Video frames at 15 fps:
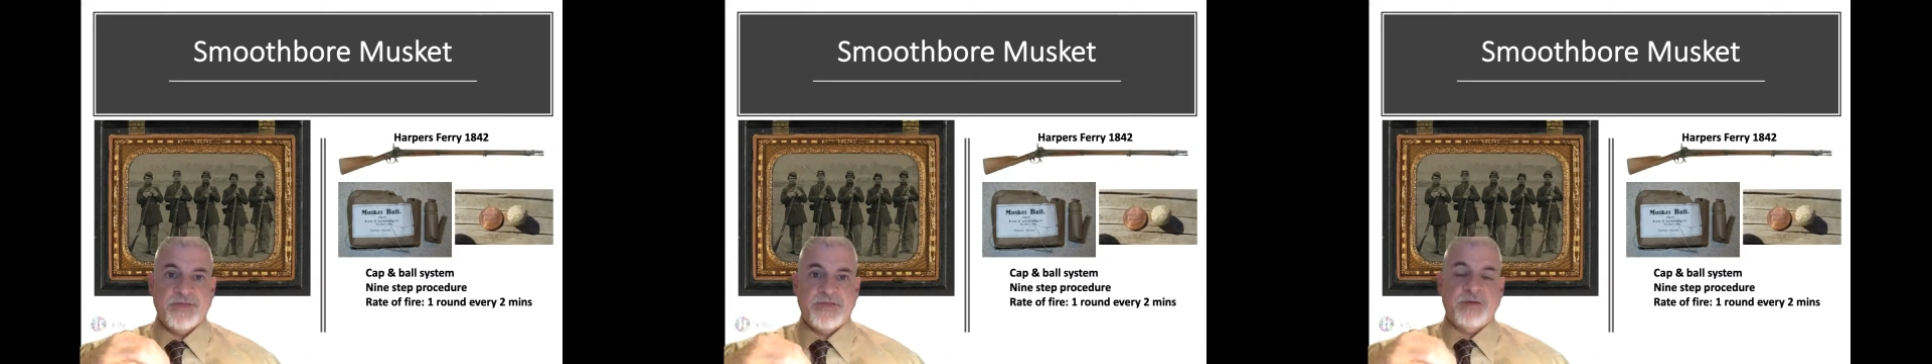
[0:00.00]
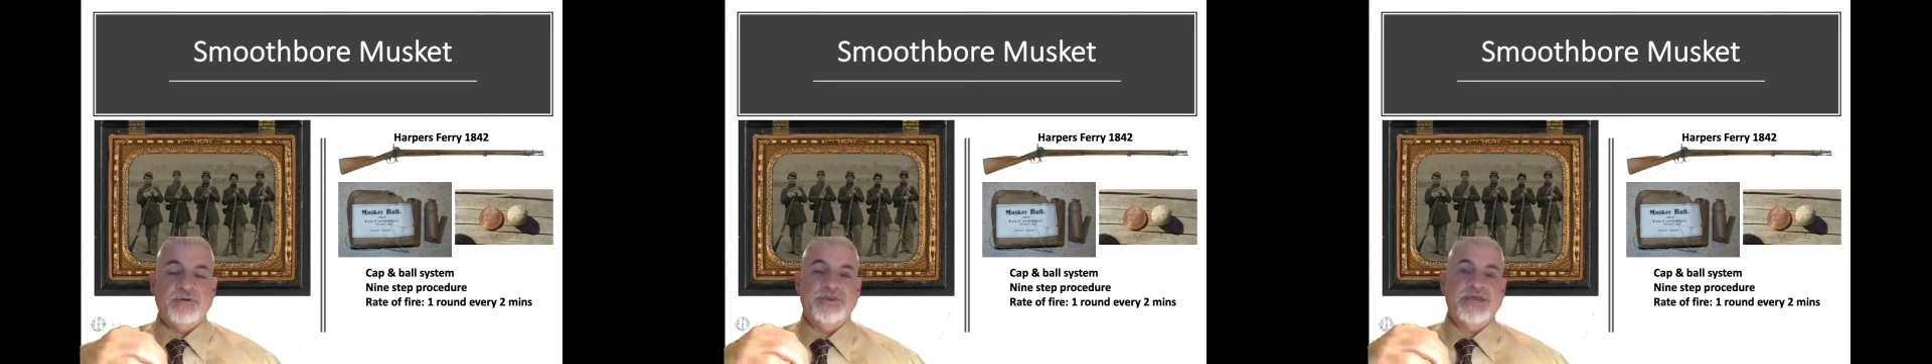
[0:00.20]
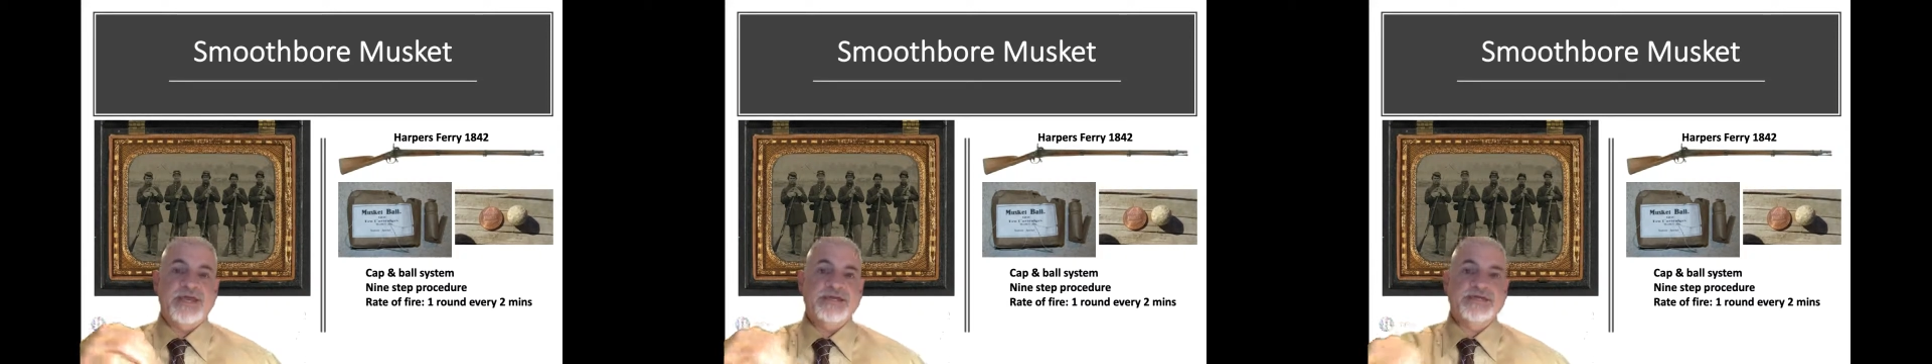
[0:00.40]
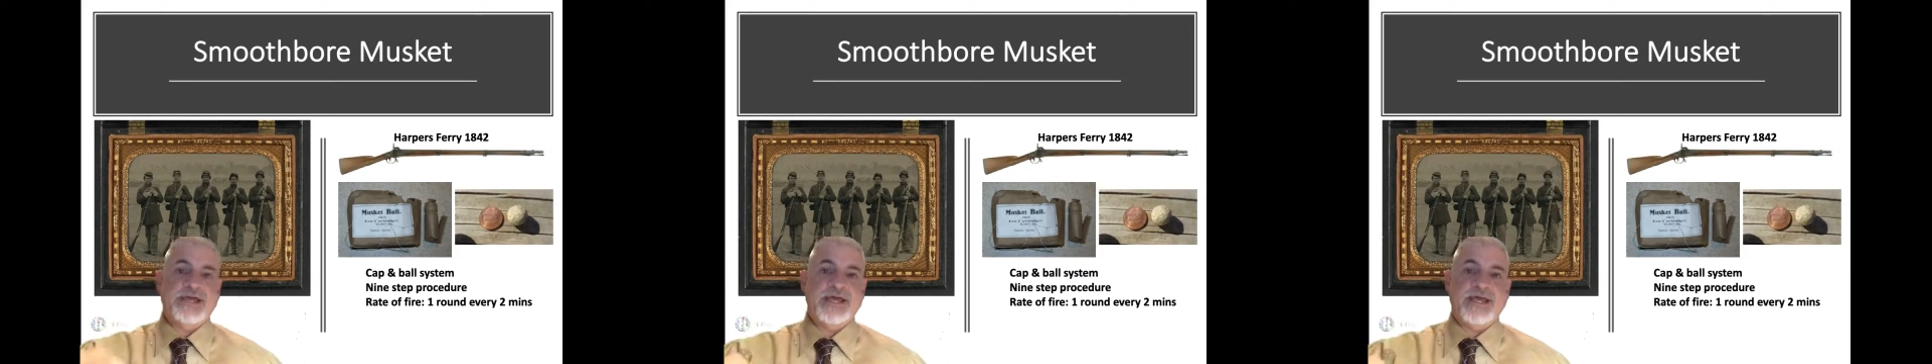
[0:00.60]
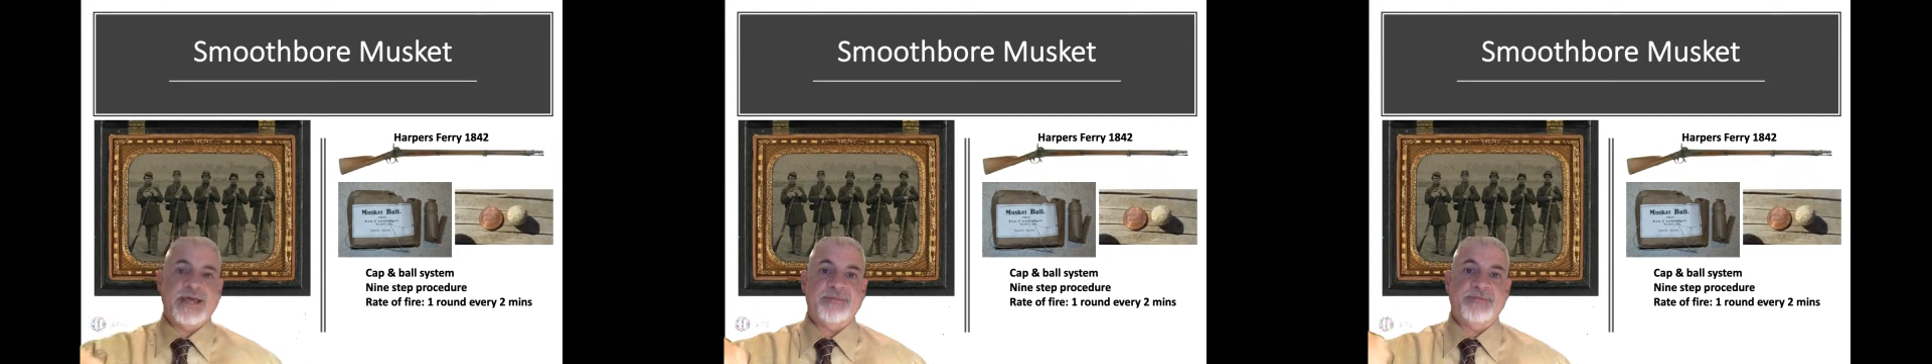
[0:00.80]
They would then
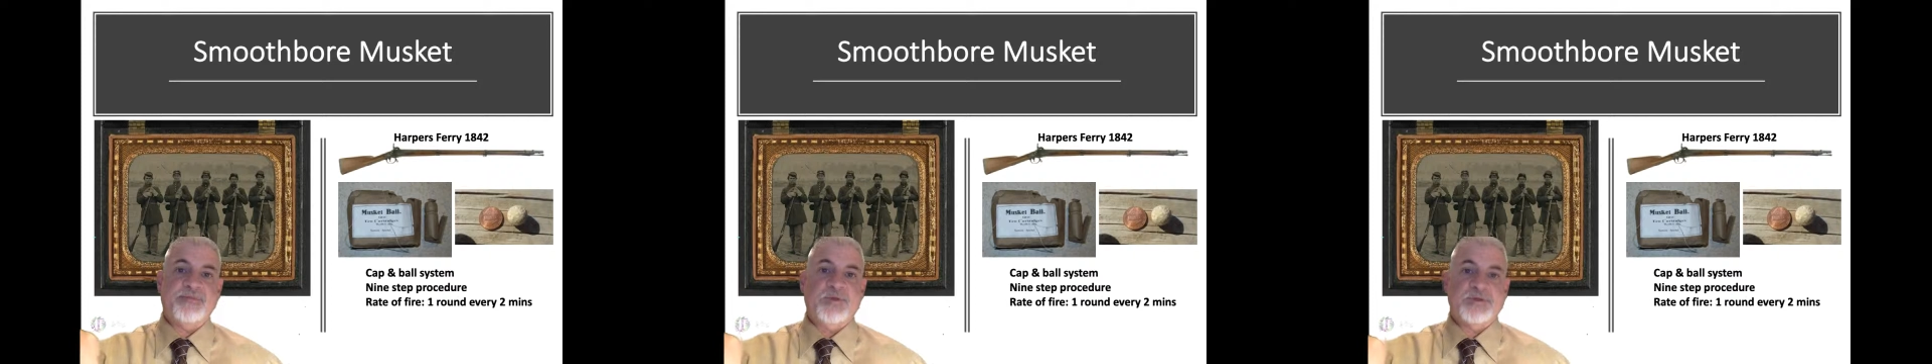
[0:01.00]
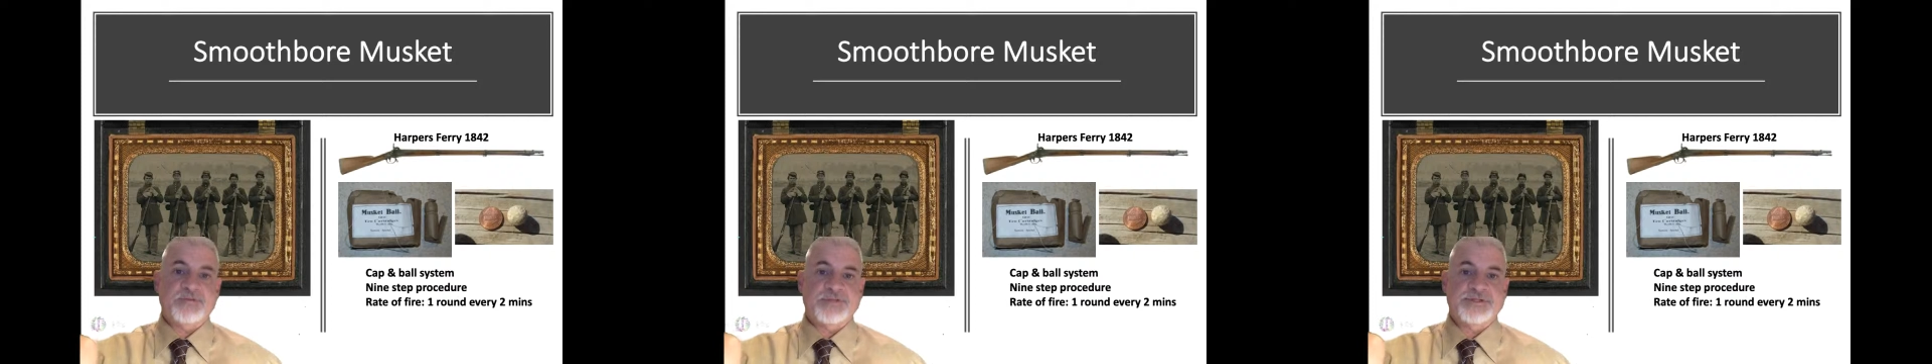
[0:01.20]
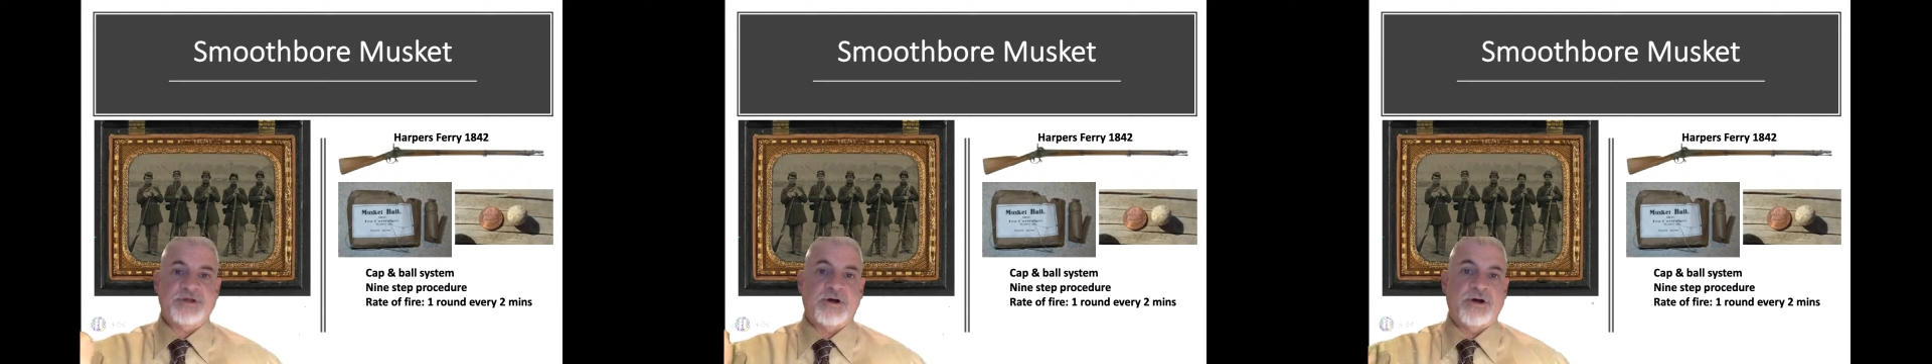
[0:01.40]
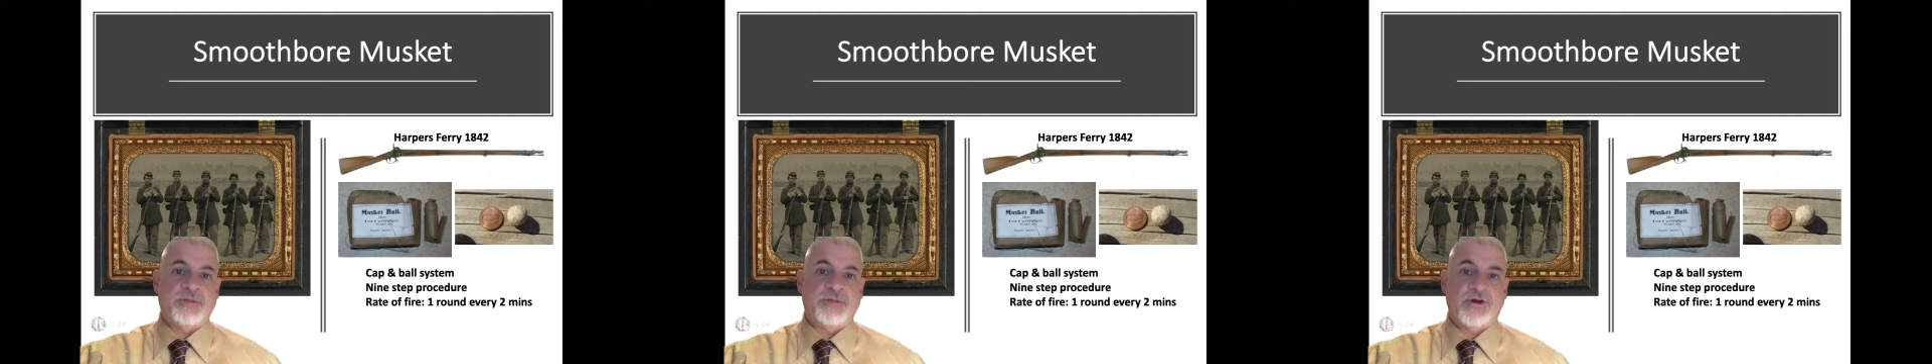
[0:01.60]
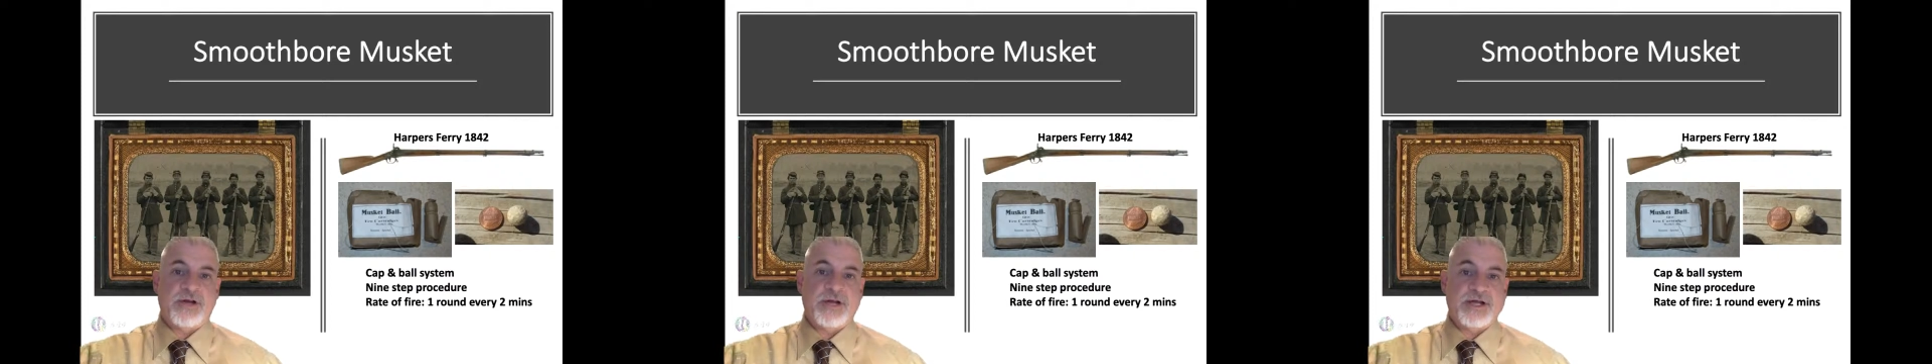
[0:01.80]
take a what was called
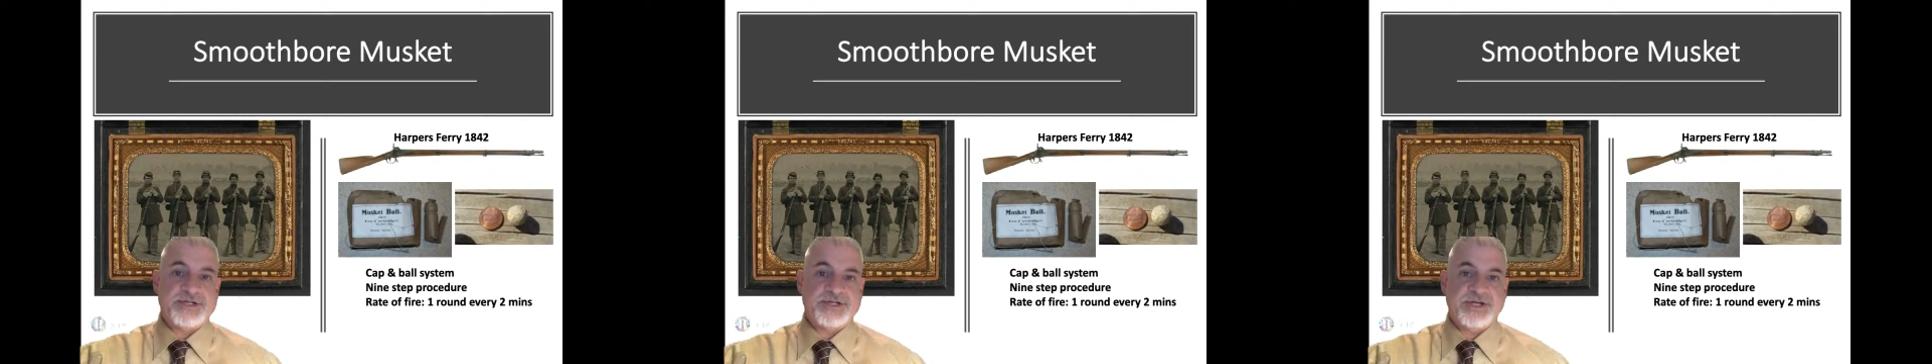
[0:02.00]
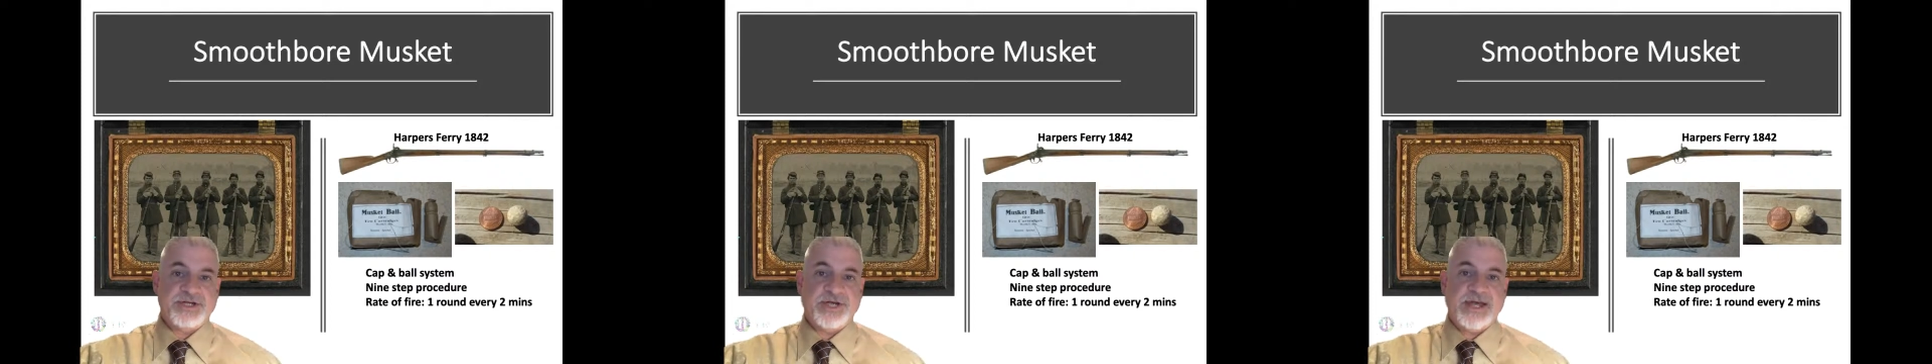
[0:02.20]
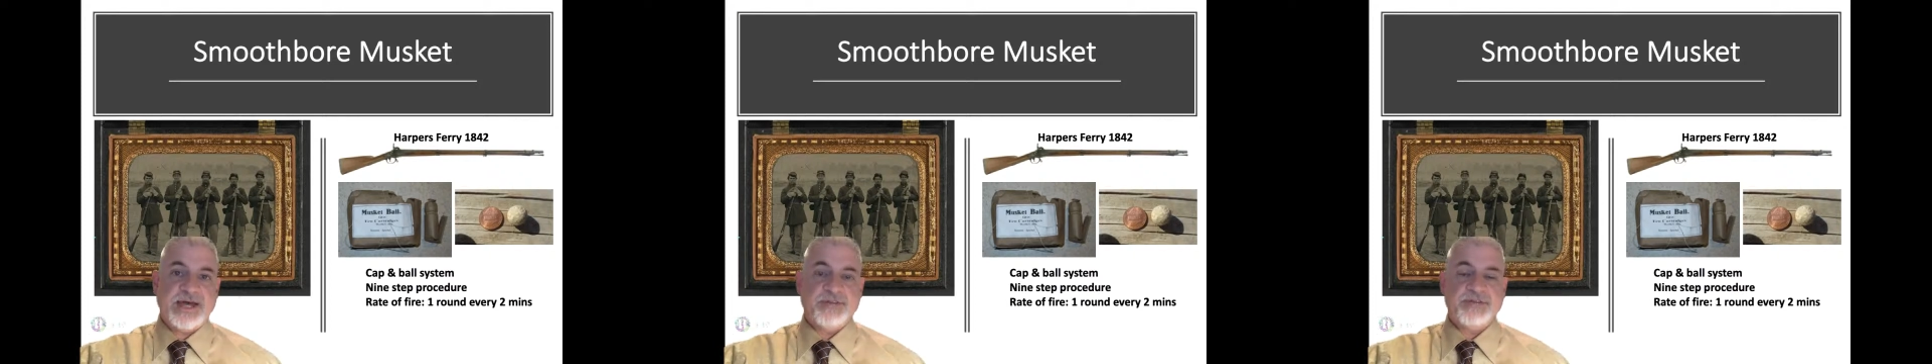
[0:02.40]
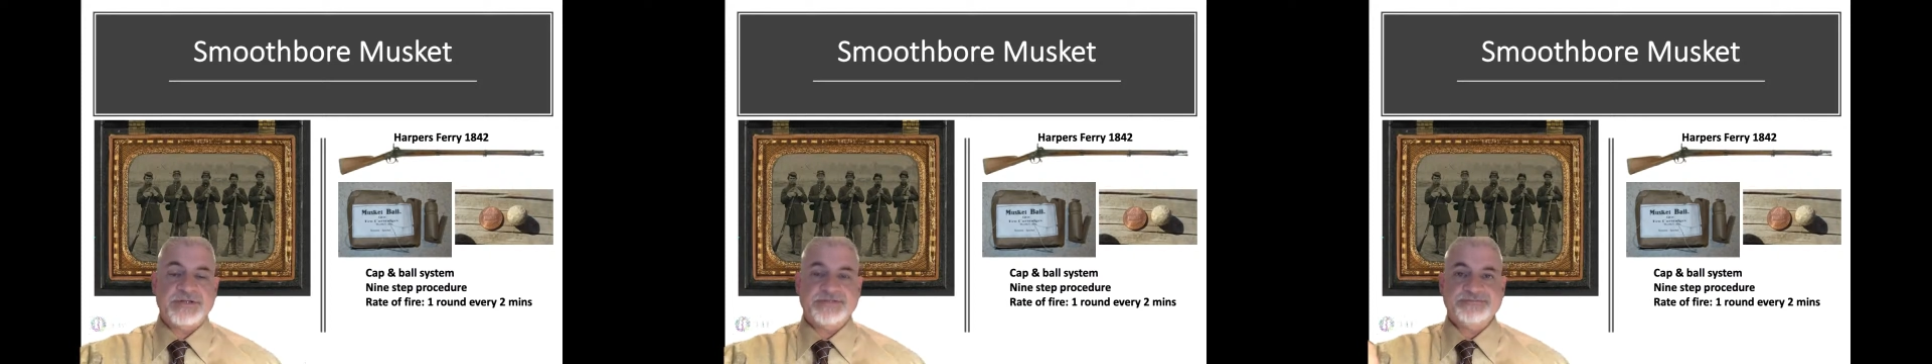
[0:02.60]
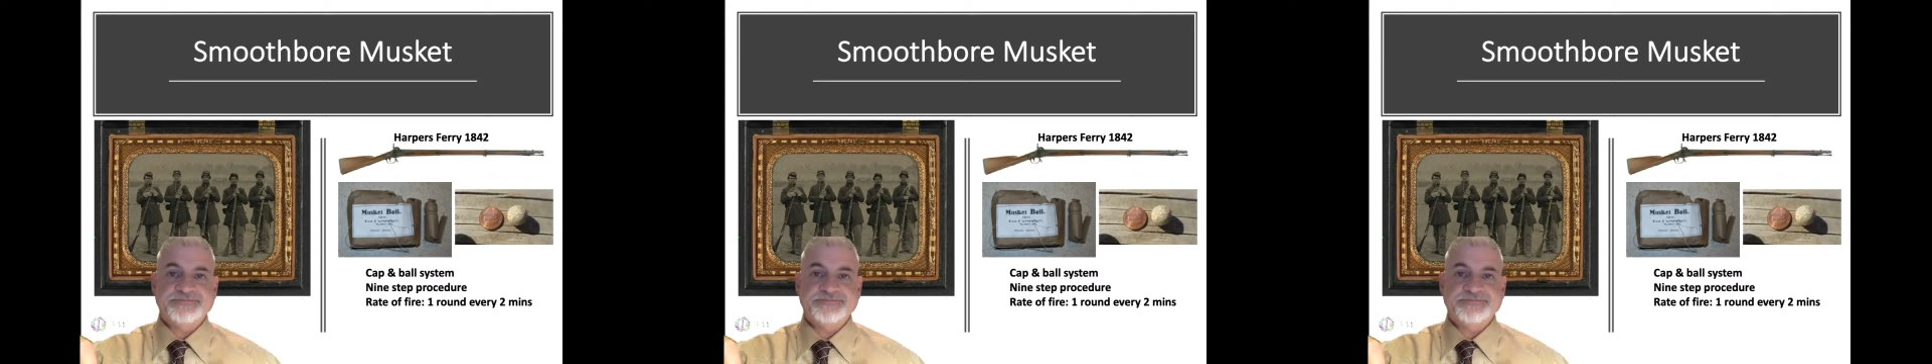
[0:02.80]
a percussion cap,